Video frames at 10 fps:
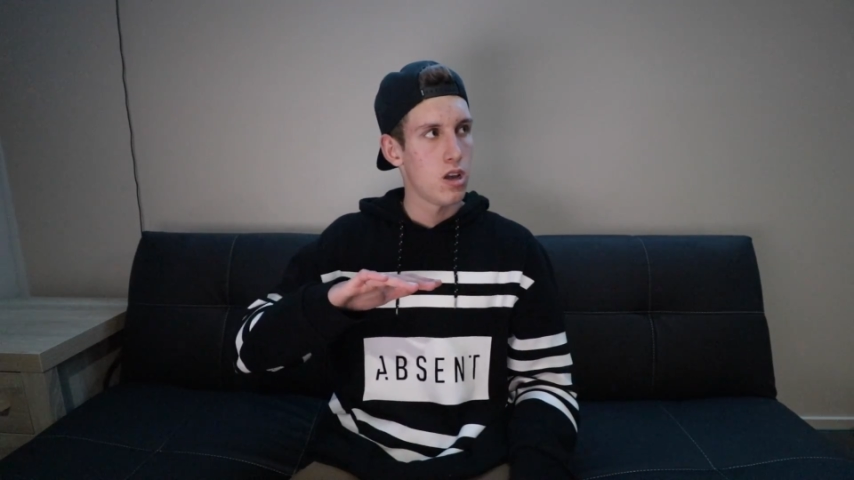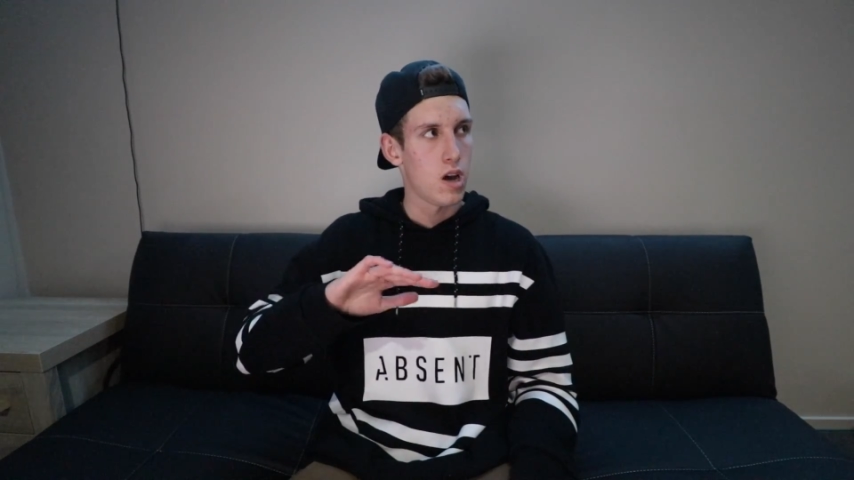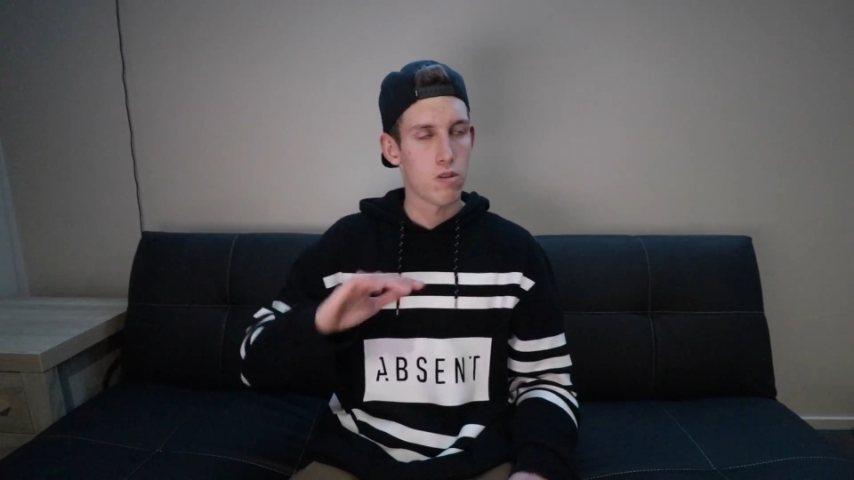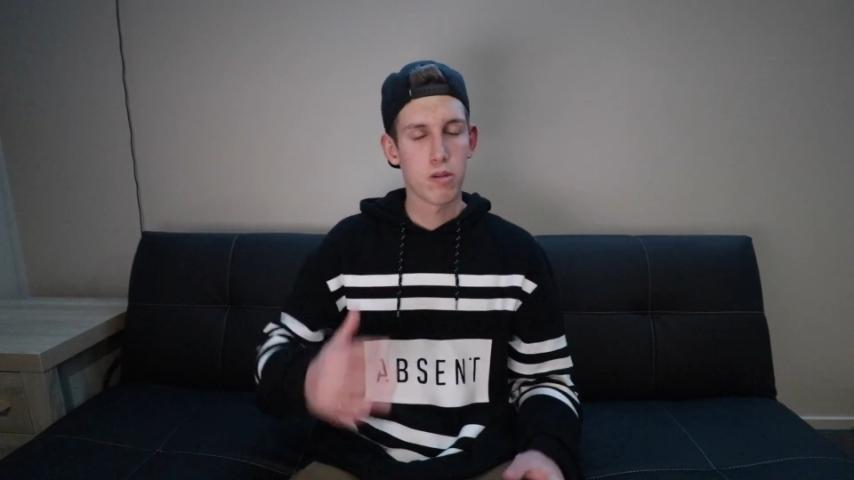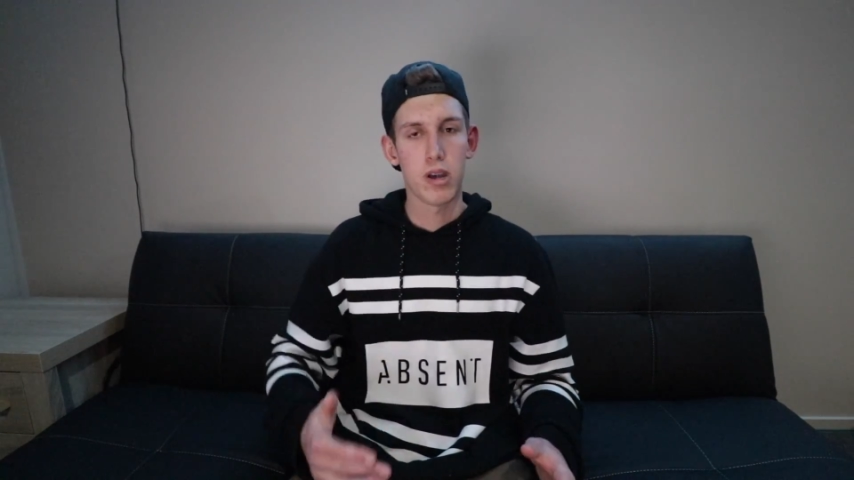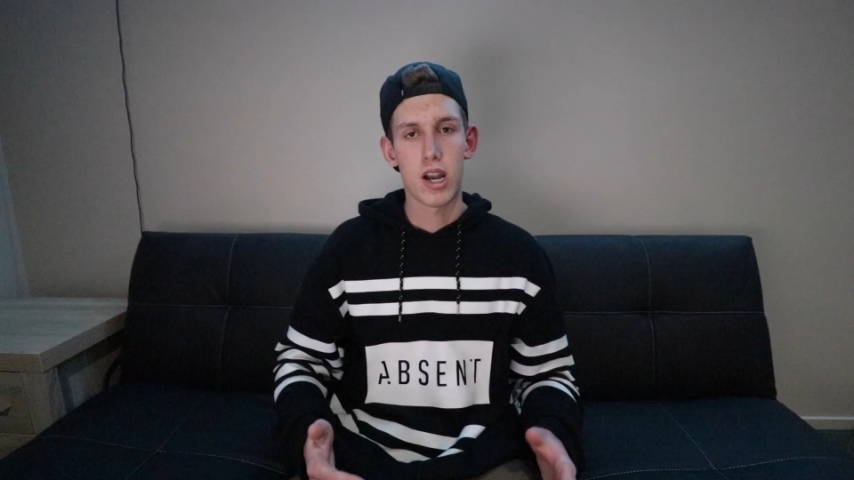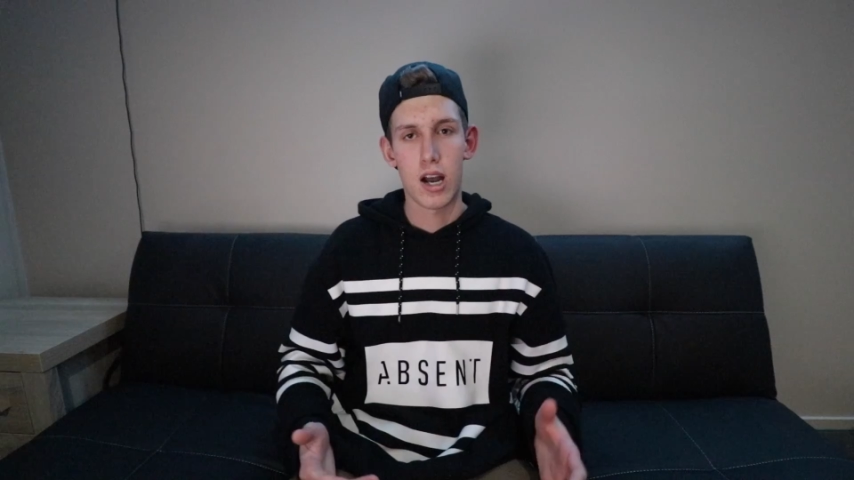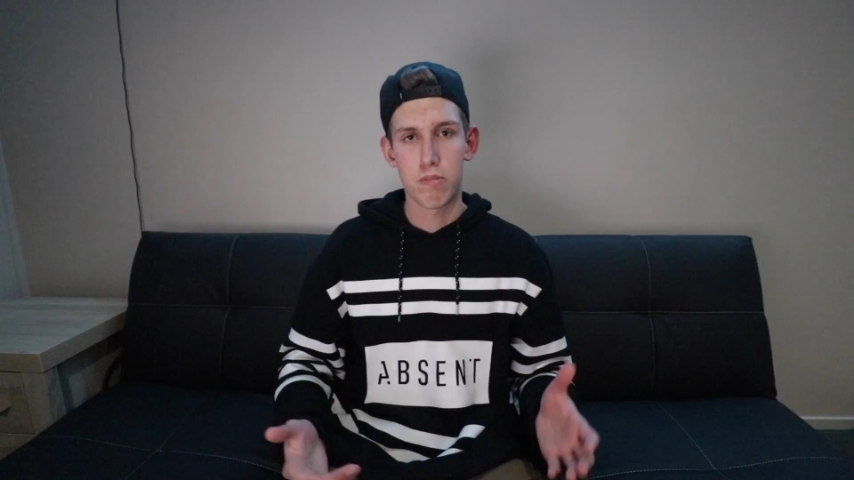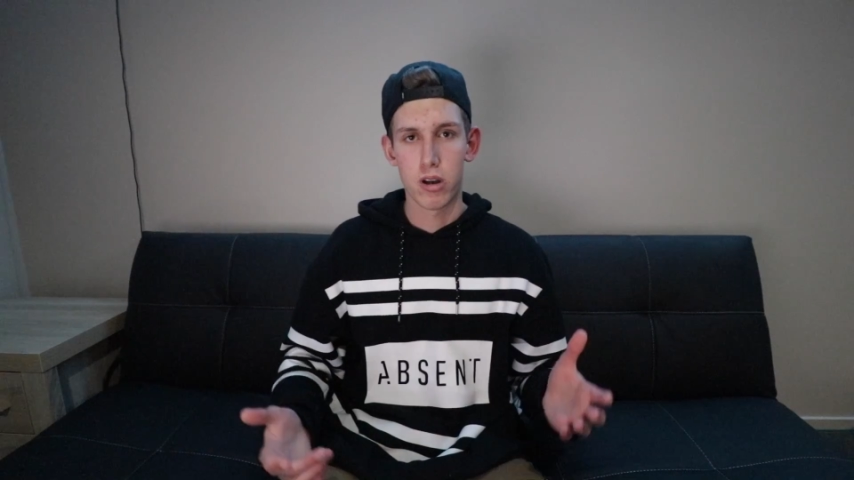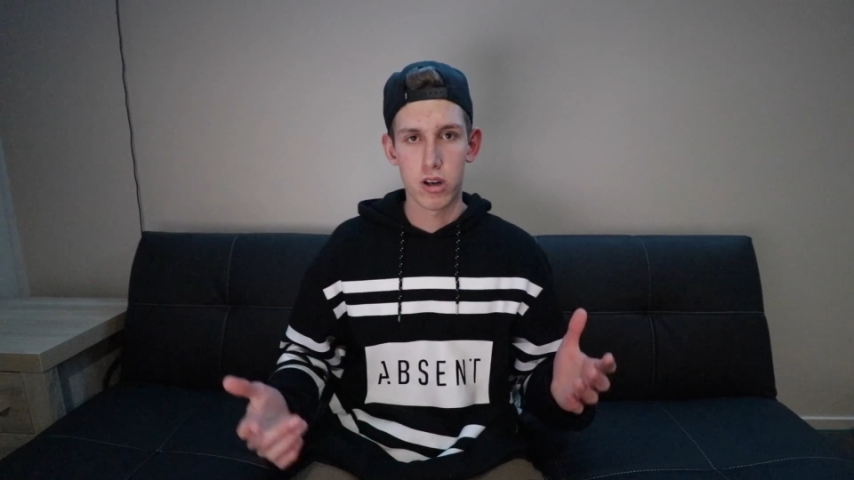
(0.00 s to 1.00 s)
I want to be able to
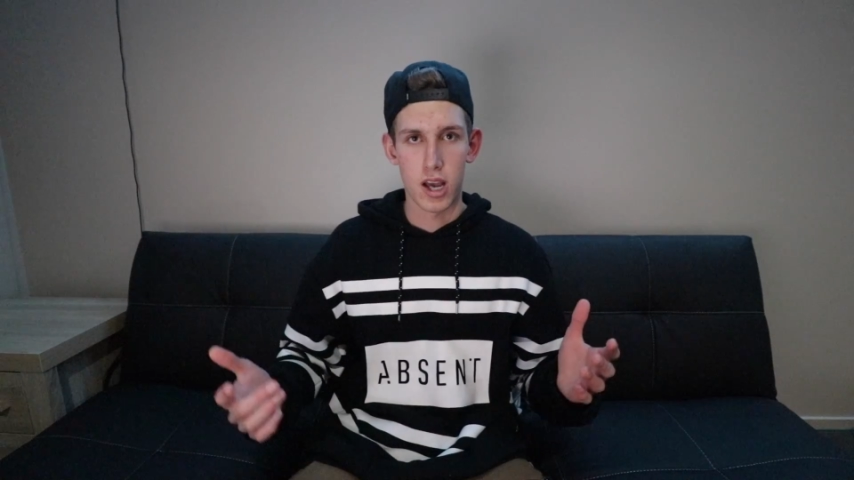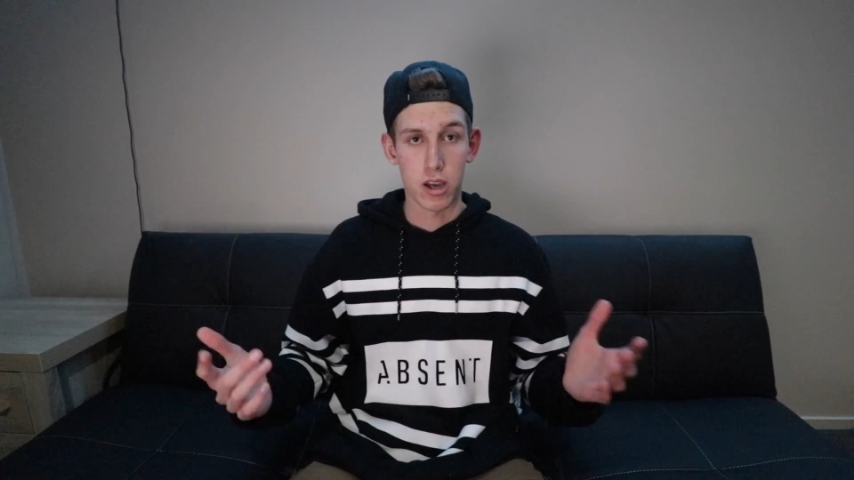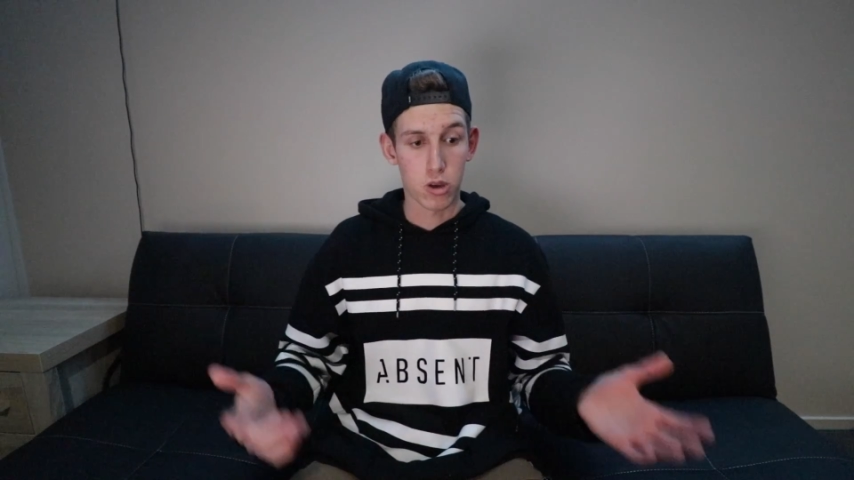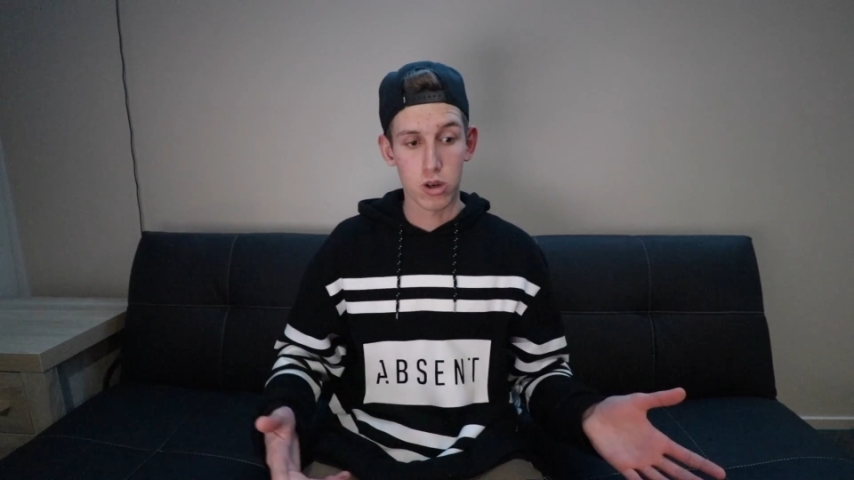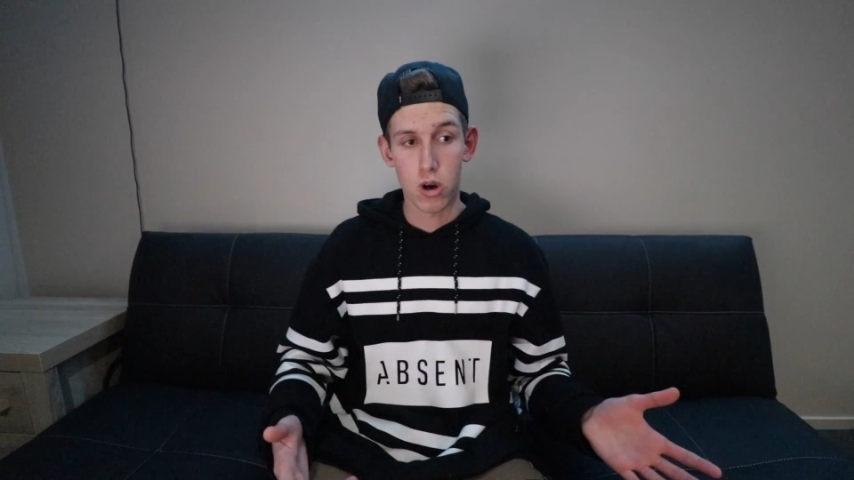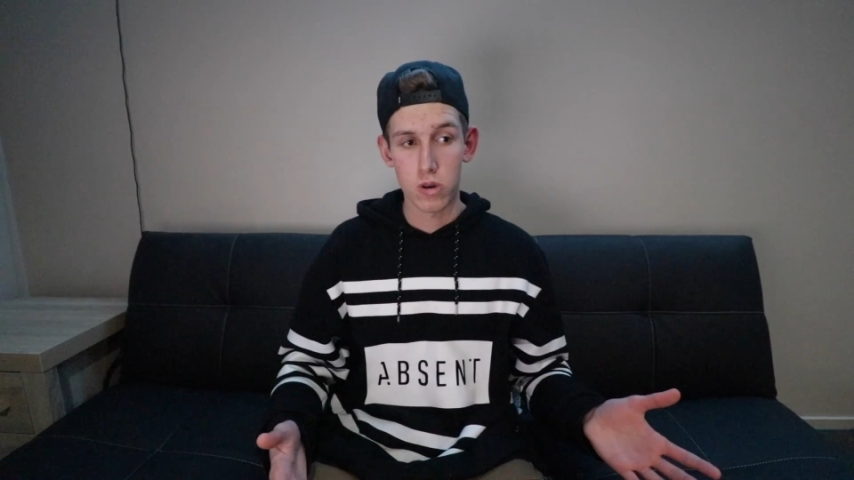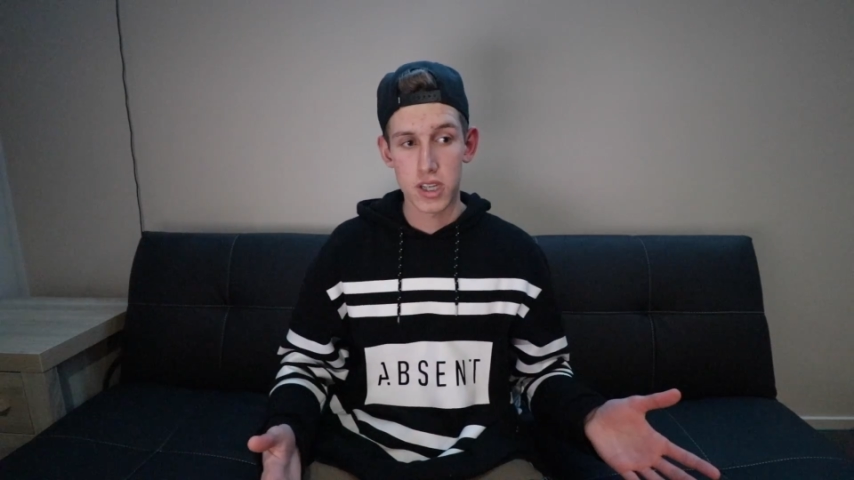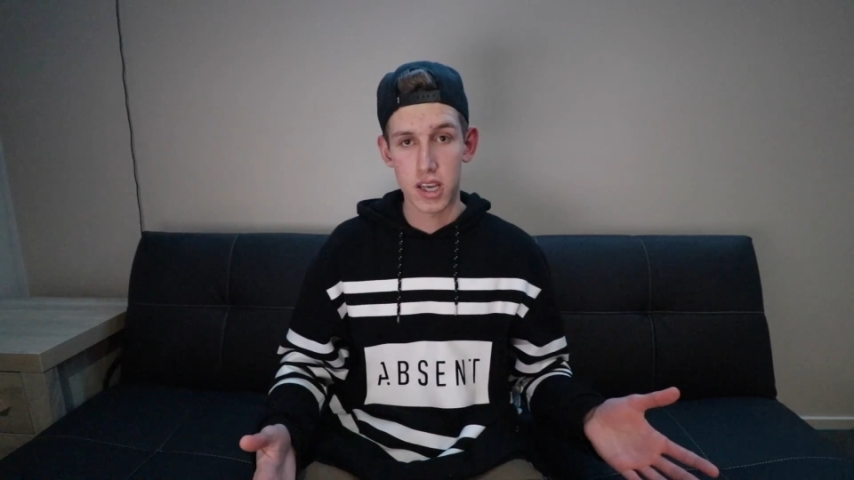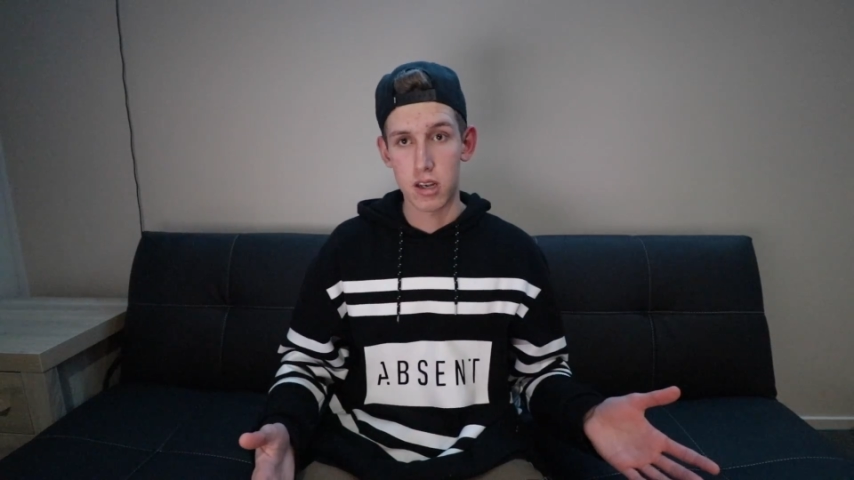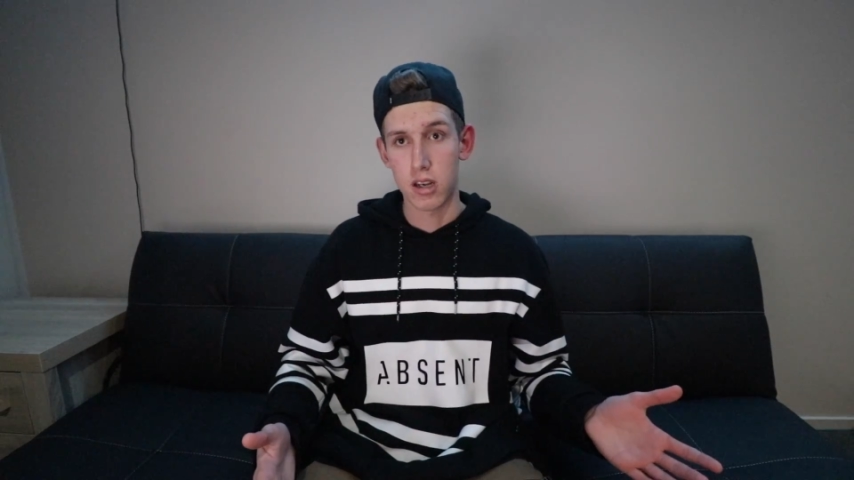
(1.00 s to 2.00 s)
upload like good
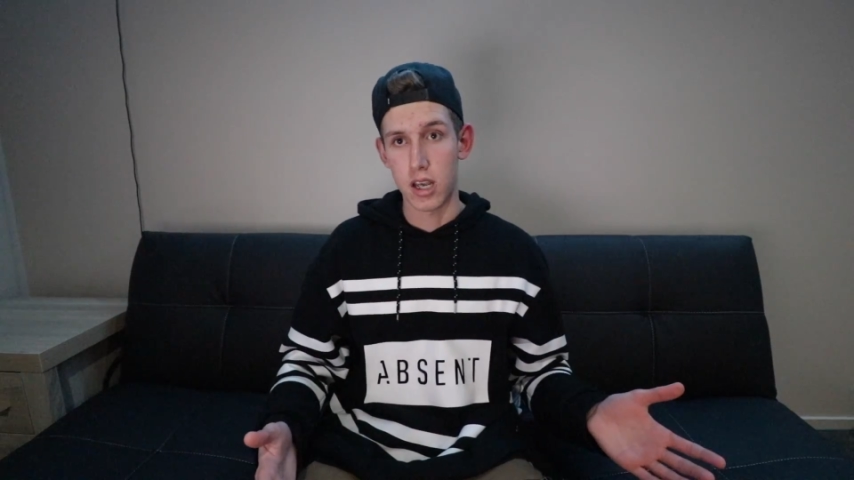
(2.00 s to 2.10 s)
content